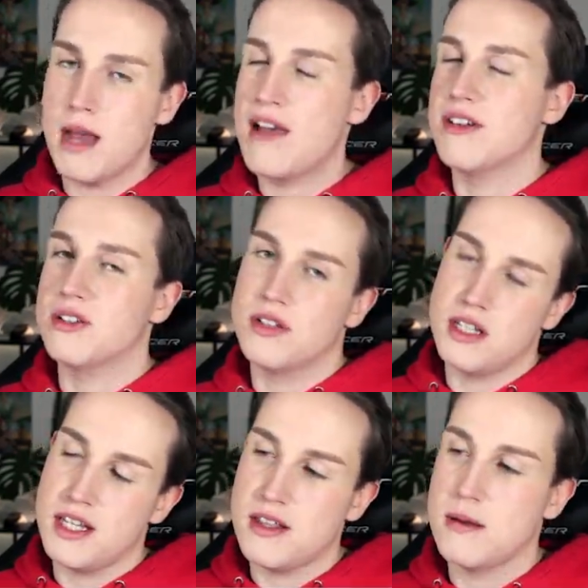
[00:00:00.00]
having to
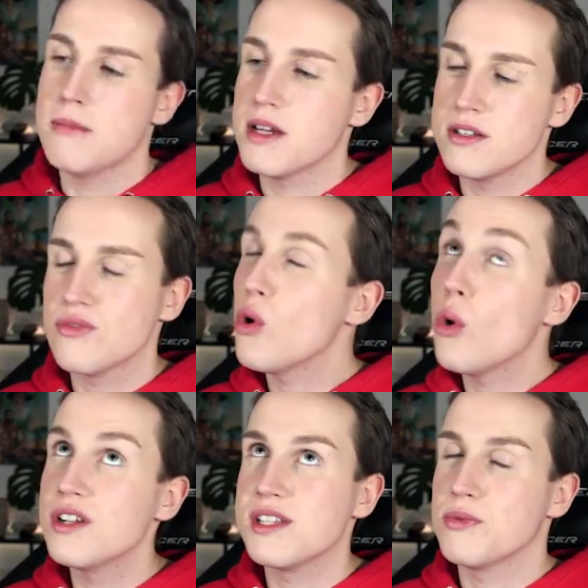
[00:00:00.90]
delete them because of
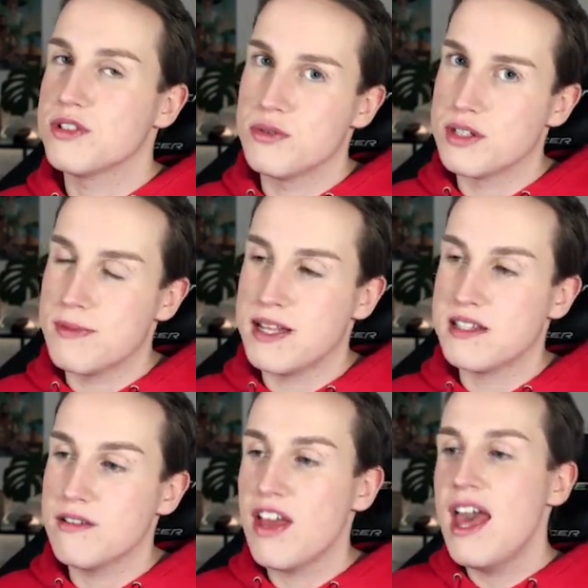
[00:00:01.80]
course it was too expensive.